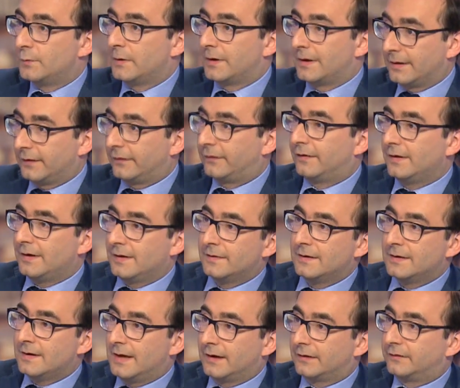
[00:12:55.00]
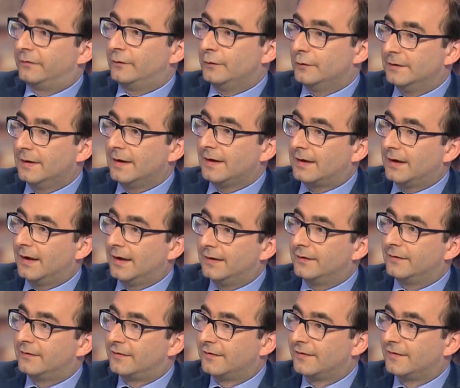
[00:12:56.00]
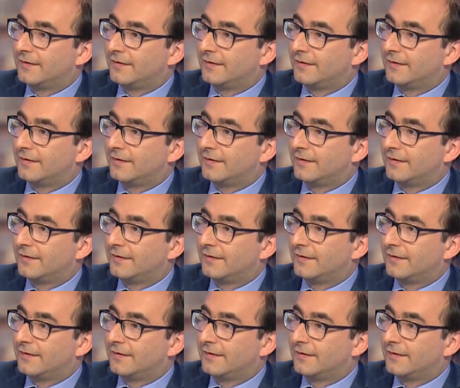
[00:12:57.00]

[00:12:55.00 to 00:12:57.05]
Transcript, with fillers: going to see in the next few decades.